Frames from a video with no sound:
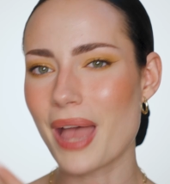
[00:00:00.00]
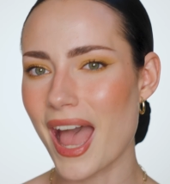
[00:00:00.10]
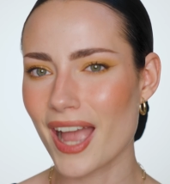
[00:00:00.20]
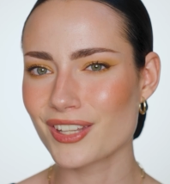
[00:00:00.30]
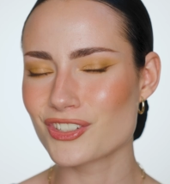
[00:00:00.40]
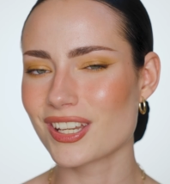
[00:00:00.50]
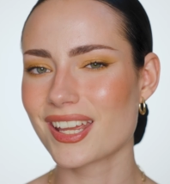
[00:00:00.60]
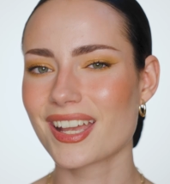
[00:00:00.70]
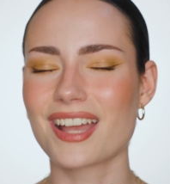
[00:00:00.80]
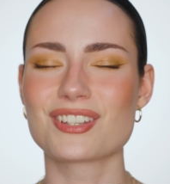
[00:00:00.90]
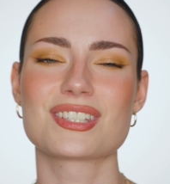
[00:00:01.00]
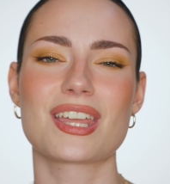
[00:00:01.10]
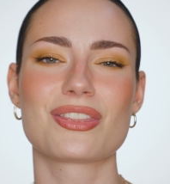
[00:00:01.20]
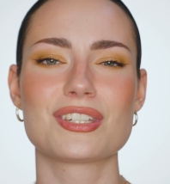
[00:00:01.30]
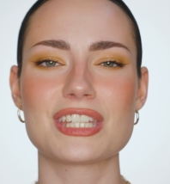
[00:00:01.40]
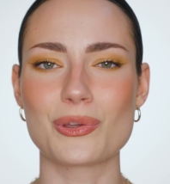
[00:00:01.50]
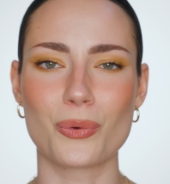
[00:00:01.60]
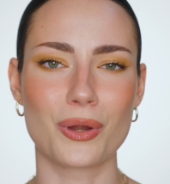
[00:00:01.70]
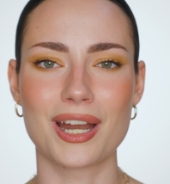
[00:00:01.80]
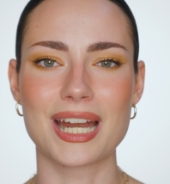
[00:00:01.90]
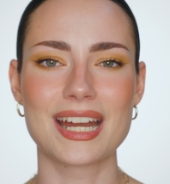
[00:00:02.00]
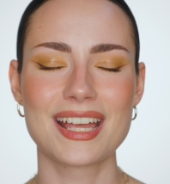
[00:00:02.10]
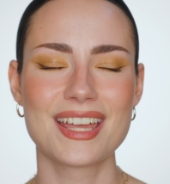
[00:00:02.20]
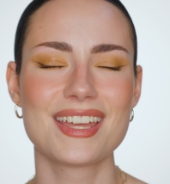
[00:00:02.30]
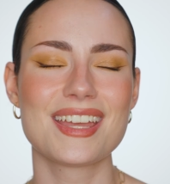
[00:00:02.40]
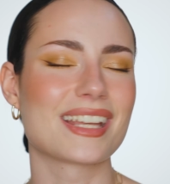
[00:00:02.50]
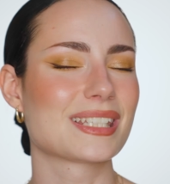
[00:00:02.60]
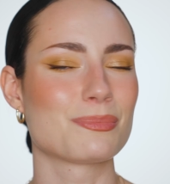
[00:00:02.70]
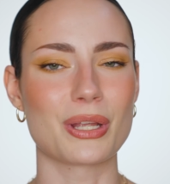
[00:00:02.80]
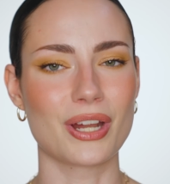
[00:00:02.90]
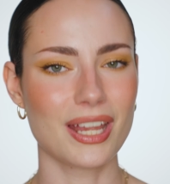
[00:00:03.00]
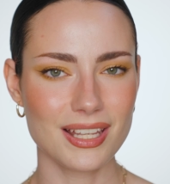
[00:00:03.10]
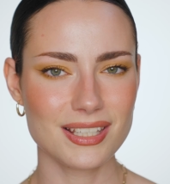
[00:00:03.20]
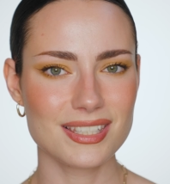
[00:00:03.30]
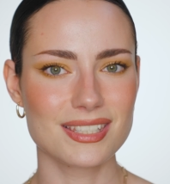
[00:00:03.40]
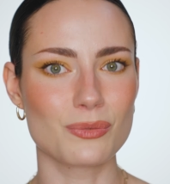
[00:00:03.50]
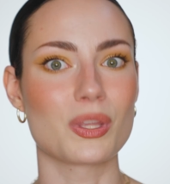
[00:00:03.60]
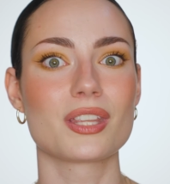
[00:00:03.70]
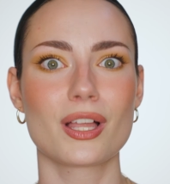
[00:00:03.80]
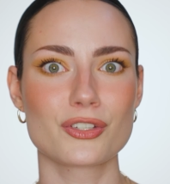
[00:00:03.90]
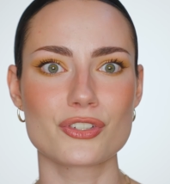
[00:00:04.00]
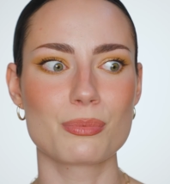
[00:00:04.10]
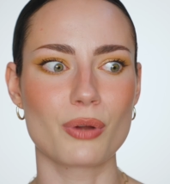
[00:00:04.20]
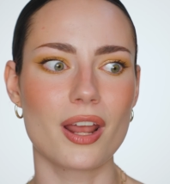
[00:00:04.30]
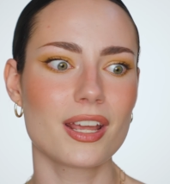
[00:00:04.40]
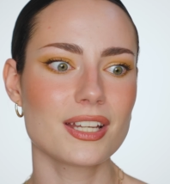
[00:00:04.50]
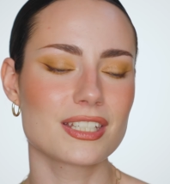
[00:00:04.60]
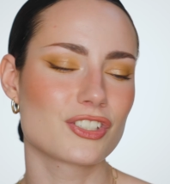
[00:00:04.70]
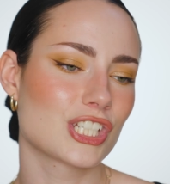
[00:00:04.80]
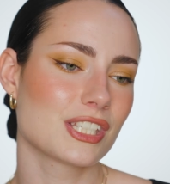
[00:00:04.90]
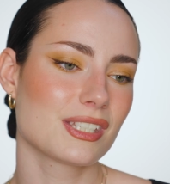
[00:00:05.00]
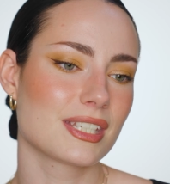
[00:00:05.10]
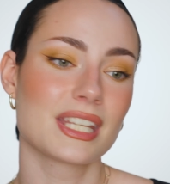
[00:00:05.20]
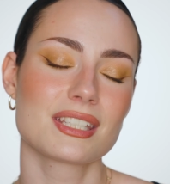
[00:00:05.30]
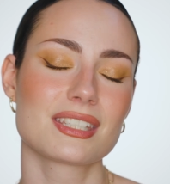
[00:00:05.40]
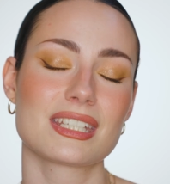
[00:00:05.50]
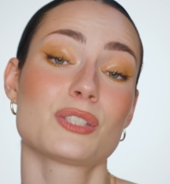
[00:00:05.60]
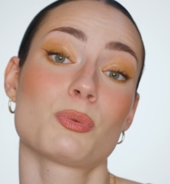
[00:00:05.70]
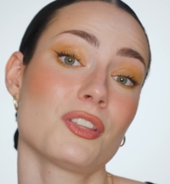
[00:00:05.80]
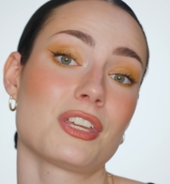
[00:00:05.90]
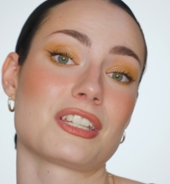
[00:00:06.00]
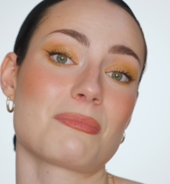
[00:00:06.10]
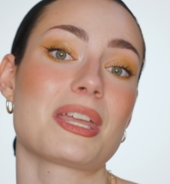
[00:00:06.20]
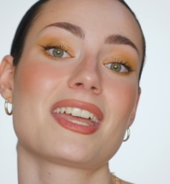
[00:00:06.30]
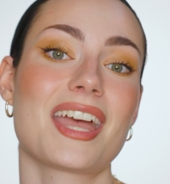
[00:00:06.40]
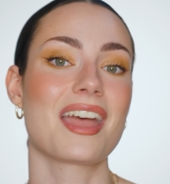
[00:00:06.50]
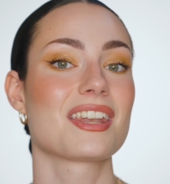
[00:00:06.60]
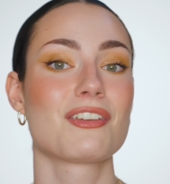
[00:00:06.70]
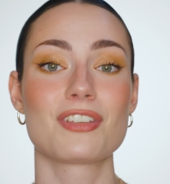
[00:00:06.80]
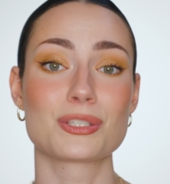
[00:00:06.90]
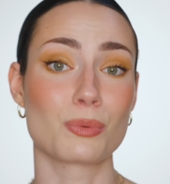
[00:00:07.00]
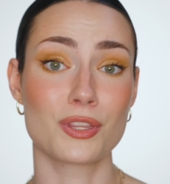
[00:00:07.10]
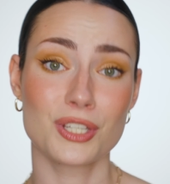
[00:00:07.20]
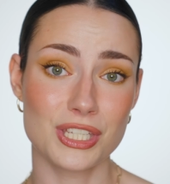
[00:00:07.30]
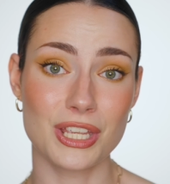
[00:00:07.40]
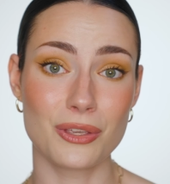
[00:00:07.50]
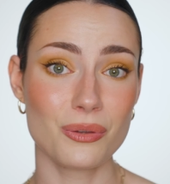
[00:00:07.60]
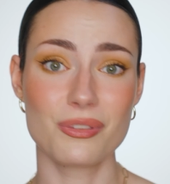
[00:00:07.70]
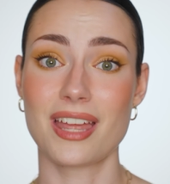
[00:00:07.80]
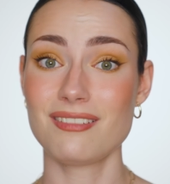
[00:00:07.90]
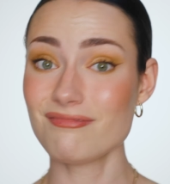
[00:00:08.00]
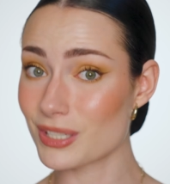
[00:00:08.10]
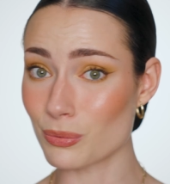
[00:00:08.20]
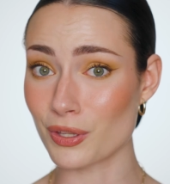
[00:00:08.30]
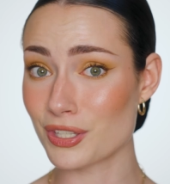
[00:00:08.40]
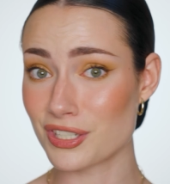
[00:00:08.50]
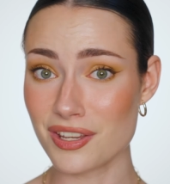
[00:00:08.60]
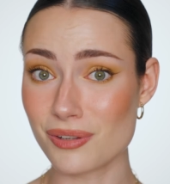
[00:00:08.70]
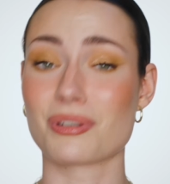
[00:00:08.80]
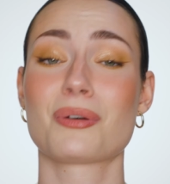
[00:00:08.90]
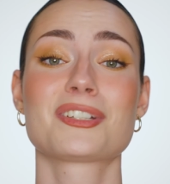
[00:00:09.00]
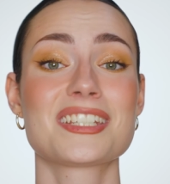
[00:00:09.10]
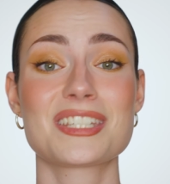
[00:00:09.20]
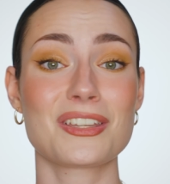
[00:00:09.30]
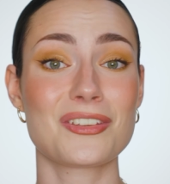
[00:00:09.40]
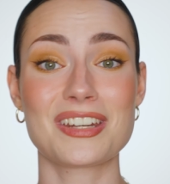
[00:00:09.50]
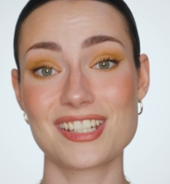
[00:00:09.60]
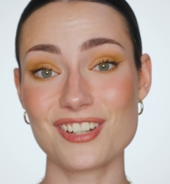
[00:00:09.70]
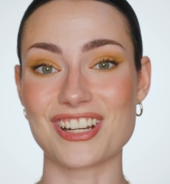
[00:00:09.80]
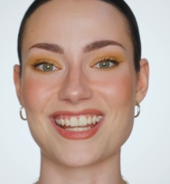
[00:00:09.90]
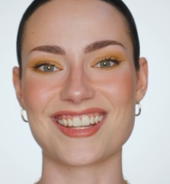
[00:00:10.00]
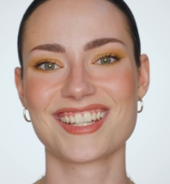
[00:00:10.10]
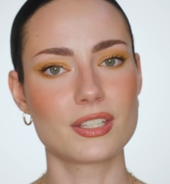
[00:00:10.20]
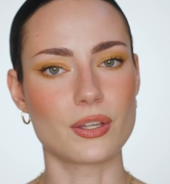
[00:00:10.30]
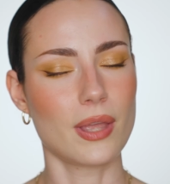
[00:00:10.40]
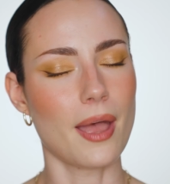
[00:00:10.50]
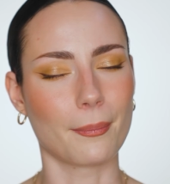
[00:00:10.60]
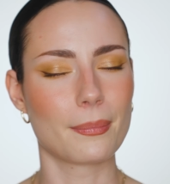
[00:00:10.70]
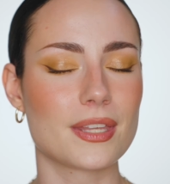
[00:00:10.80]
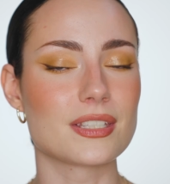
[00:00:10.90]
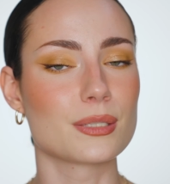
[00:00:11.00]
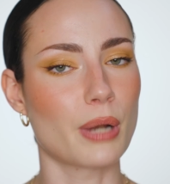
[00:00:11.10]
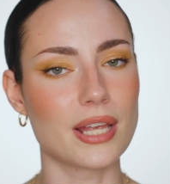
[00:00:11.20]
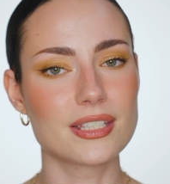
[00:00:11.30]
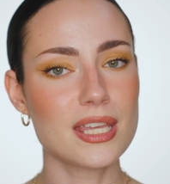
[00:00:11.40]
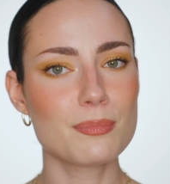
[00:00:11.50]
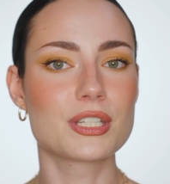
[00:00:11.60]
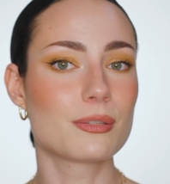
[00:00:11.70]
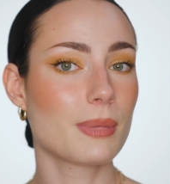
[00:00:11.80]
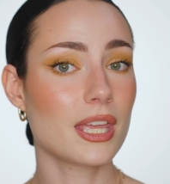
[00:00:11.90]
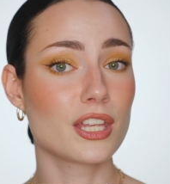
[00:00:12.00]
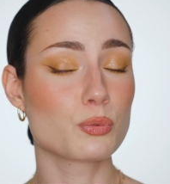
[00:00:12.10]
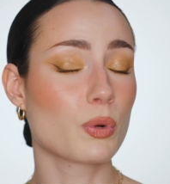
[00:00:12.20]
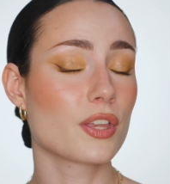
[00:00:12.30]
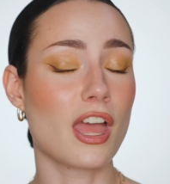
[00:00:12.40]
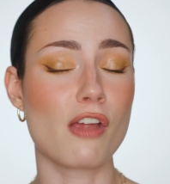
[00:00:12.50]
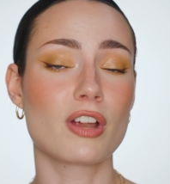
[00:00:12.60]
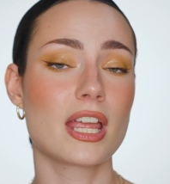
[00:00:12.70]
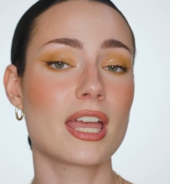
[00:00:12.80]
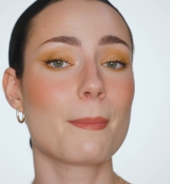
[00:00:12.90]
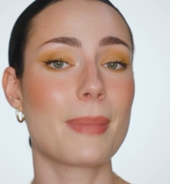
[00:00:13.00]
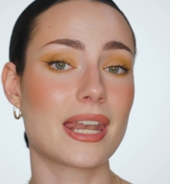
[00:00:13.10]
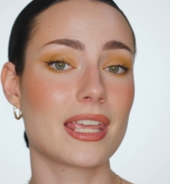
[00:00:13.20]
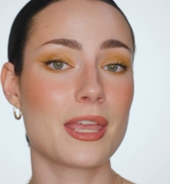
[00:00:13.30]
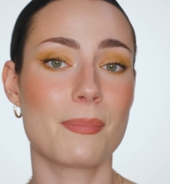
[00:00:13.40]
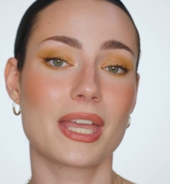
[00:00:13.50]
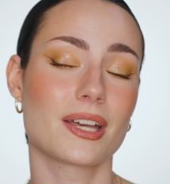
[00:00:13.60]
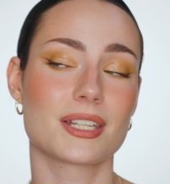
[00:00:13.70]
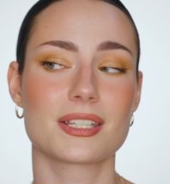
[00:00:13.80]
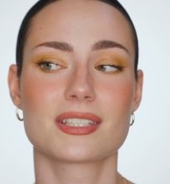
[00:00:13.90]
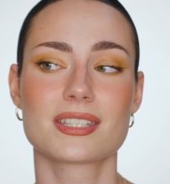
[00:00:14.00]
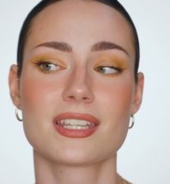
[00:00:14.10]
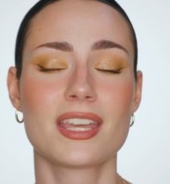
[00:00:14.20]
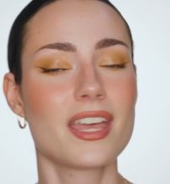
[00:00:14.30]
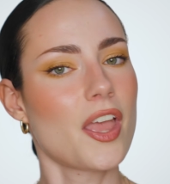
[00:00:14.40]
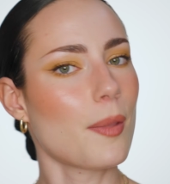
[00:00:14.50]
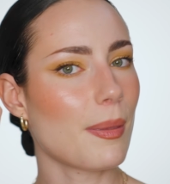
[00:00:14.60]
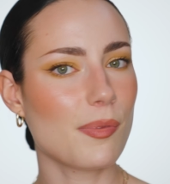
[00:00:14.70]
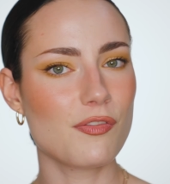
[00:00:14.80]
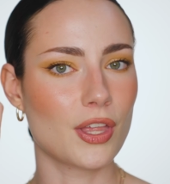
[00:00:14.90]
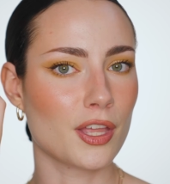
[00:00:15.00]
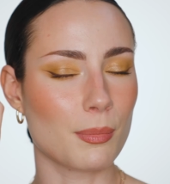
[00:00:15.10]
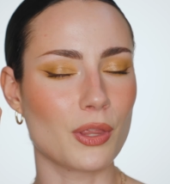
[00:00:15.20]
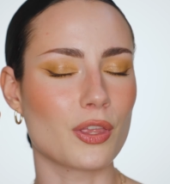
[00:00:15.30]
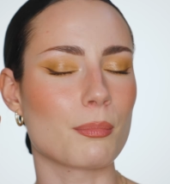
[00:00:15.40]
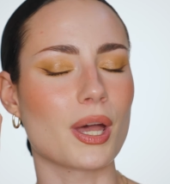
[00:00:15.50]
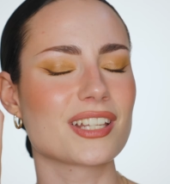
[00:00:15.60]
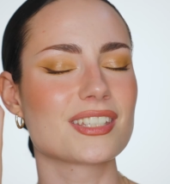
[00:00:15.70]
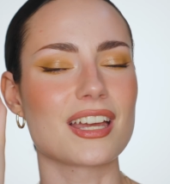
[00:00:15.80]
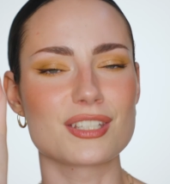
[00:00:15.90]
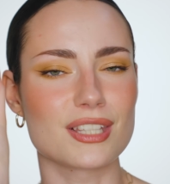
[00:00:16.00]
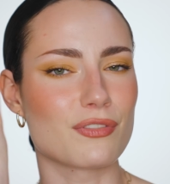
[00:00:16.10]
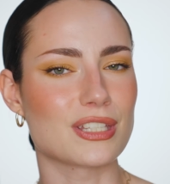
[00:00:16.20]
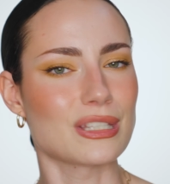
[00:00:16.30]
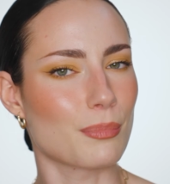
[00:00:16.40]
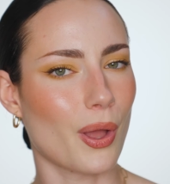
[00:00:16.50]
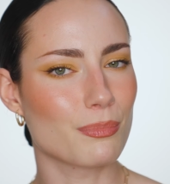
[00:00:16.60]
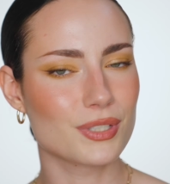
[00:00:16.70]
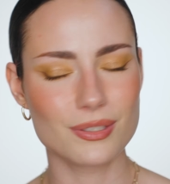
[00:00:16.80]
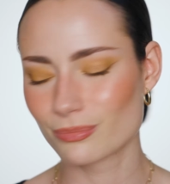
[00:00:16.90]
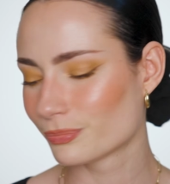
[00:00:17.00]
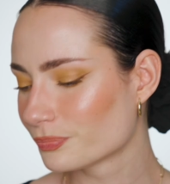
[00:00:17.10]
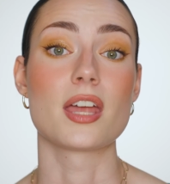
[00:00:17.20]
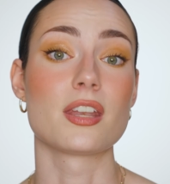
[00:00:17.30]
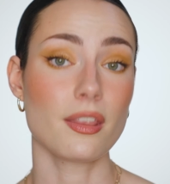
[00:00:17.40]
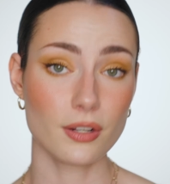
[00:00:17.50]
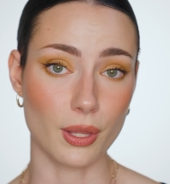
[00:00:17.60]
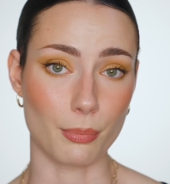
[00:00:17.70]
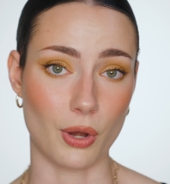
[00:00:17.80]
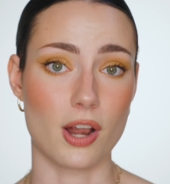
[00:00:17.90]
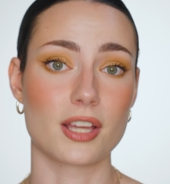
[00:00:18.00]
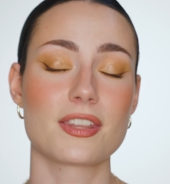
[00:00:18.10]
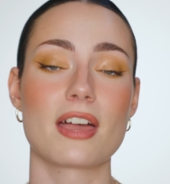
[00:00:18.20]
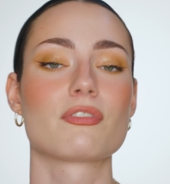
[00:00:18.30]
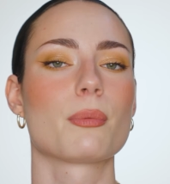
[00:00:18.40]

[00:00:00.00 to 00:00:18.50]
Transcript: packaging. I just get the Dior experience with a luxury product. It's worth it to me. And if it's worth it to you, then it's worth it to you. No one can tell you any different. So yeah, this is pricey, but to me, it's worth every penny because it made me feel like $1,000,000. I just love these lip balms. Another lip product that I've